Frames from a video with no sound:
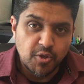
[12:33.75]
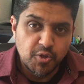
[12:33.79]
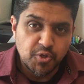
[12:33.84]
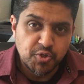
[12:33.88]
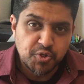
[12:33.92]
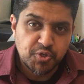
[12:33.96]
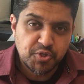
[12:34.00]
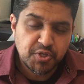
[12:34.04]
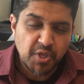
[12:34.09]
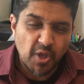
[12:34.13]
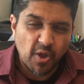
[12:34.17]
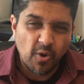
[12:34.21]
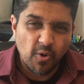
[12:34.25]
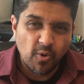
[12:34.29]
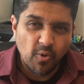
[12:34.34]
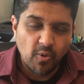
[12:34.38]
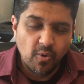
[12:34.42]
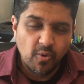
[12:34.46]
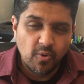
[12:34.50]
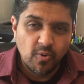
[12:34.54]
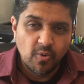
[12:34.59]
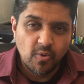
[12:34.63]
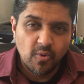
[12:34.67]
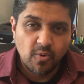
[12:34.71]

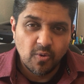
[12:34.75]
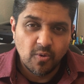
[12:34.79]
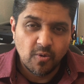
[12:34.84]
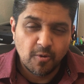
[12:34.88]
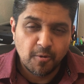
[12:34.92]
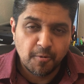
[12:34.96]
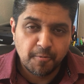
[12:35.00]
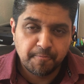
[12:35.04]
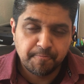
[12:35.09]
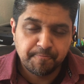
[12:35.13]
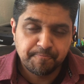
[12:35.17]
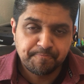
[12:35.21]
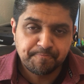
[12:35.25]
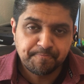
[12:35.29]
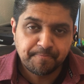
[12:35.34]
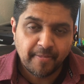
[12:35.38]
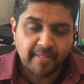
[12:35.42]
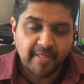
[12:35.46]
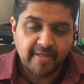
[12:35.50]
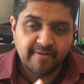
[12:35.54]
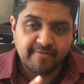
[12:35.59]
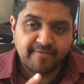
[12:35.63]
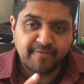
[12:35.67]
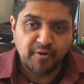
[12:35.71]
So,
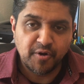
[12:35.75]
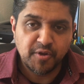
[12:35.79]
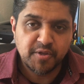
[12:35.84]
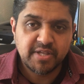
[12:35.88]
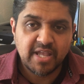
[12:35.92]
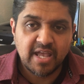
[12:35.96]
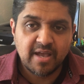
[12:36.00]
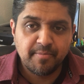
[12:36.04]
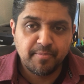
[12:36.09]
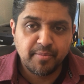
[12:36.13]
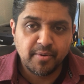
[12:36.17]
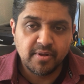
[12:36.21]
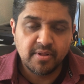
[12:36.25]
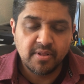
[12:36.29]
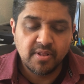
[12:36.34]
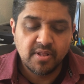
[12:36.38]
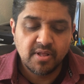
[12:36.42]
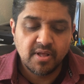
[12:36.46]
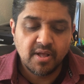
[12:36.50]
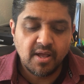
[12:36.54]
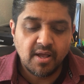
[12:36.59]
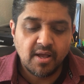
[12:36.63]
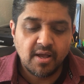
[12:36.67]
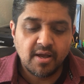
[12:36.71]
for example,
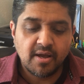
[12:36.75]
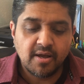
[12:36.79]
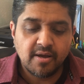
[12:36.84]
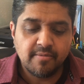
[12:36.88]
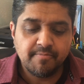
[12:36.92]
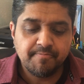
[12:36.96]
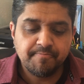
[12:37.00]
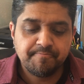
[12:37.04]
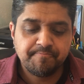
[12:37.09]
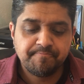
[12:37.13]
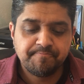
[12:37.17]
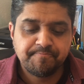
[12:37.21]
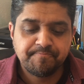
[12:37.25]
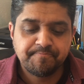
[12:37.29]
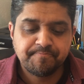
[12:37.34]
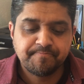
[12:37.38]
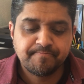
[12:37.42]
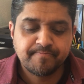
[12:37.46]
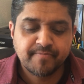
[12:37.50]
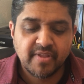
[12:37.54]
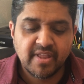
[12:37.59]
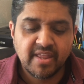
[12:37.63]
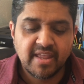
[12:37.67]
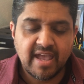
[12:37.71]

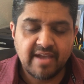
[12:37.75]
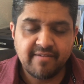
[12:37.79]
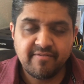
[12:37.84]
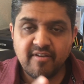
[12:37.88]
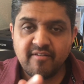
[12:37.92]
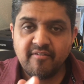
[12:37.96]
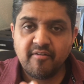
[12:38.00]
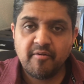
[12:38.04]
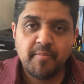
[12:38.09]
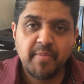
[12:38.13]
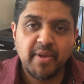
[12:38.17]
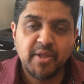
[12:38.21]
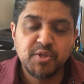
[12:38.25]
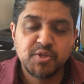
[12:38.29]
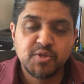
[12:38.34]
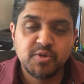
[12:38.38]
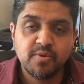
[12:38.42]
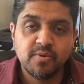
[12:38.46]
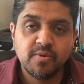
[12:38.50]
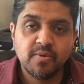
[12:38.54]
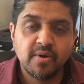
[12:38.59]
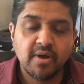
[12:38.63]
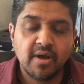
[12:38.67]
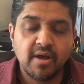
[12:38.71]
have you ever been
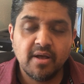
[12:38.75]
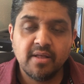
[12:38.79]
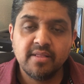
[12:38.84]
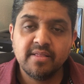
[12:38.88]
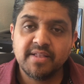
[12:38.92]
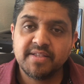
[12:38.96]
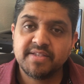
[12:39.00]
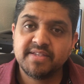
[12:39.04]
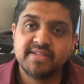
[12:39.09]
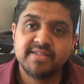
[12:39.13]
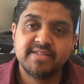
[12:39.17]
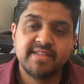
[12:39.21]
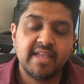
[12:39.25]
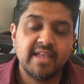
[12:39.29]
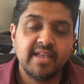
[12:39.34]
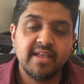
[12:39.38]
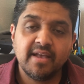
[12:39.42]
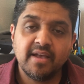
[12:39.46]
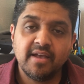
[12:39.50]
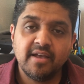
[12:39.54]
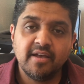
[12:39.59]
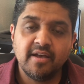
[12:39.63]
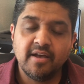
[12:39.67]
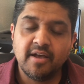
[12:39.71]
to, let's say,
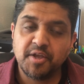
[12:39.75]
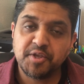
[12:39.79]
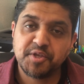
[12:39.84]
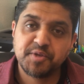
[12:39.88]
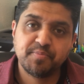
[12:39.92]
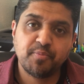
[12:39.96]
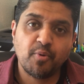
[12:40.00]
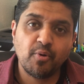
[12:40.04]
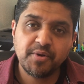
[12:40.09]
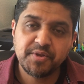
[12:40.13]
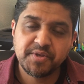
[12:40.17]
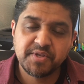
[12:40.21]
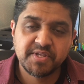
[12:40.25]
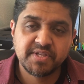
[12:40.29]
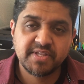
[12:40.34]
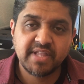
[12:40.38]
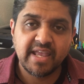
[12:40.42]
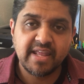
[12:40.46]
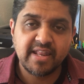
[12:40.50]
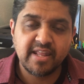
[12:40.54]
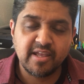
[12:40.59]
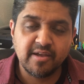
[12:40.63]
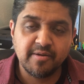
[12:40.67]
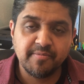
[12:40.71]
a sports
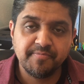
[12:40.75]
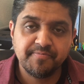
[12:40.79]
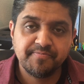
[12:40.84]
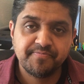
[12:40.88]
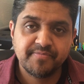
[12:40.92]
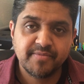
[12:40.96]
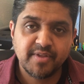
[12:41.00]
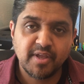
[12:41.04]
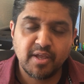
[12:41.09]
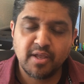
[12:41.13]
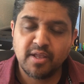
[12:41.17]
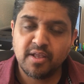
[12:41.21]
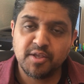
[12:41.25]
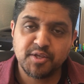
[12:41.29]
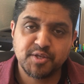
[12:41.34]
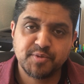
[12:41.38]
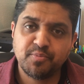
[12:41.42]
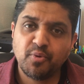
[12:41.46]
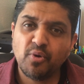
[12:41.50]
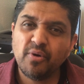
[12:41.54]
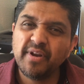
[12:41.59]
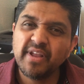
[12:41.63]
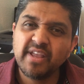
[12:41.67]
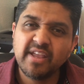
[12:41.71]
stadium, a
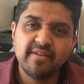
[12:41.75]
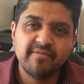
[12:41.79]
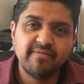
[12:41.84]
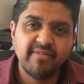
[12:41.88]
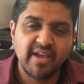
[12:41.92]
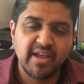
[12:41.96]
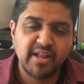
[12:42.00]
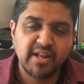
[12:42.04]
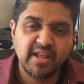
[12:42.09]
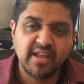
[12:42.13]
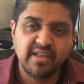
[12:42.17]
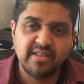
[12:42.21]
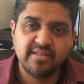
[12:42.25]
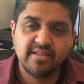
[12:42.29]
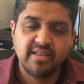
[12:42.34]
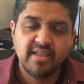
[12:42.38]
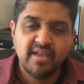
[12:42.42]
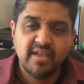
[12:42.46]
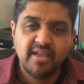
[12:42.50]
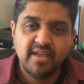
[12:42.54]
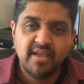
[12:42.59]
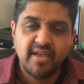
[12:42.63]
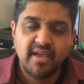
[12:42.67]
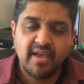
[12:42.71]
sporting event, and
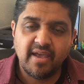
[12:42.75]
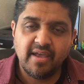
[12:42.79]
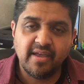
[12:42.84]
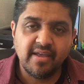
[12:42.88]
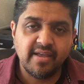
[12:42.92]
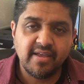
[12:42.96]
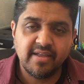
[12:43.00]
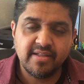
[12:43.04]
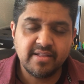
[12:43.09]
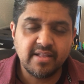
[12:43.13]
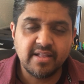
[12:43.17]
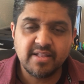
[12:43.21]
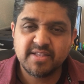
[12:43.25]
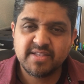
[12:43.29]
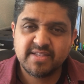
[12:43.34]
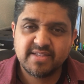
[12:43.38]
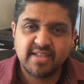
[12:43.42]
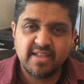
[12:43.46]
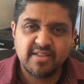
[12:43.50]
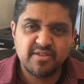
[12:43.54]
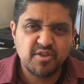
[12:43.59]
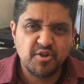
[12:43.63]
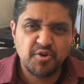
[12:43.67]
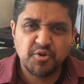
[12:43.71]

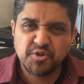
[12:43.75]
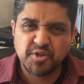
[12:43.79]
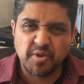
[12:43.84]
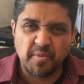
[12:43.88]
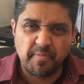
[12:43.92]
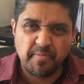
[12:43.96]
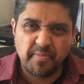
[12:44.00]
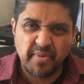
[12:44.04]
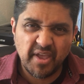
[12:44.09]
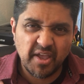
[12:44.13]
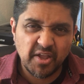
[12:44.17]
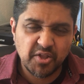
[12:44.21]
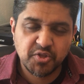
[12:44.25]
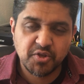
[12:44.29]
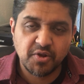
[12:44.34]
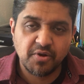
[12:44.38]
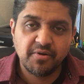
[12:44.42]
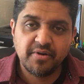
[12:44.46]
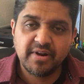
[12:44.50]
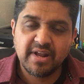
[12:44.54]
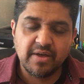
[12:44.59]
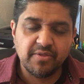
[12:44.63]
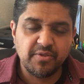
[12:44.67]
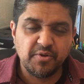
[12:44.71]
there's a big
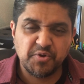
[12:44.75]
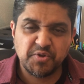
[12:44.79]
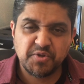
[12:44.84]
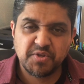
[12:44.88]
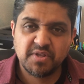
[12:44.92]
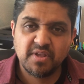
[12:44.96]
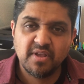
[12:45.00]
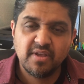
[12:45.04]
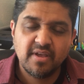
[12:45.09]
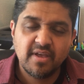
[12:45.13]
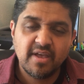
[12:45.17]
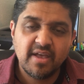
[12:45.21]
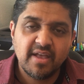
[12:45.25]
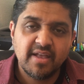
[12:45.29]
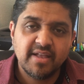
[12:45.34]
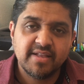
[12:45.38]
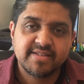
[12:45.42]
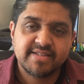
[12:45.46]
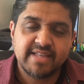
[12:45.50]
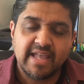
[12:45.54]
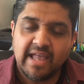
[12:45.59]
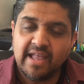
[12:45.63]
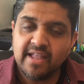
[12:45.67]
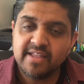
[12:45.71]
turnout. There's
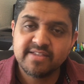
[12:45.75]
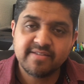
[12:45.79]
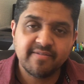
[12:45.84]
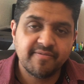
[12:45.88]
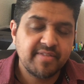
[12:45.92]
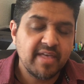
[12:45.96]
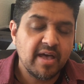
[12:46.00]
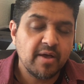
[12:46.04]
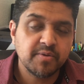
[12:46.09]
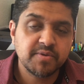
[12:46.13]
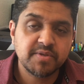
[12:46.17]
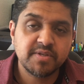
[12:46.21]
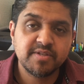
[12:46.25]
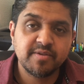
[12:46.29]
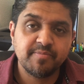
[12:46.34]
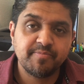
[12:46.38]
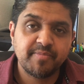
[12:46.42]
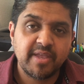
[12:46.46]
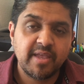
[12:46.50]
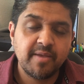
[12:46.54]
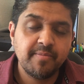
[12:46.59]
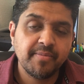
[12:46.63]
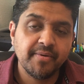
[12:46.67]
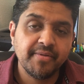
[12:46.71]
tens of thousands of
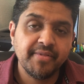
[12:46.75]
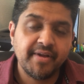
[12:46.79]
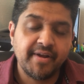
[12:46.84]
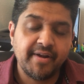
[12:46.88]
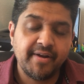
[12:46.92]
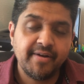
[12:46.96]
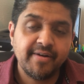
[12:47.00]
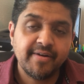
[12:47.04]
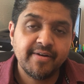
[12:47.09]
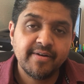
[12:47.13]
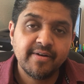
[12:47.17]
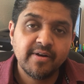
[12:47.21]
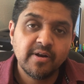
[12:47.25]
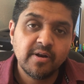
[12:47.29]
people there.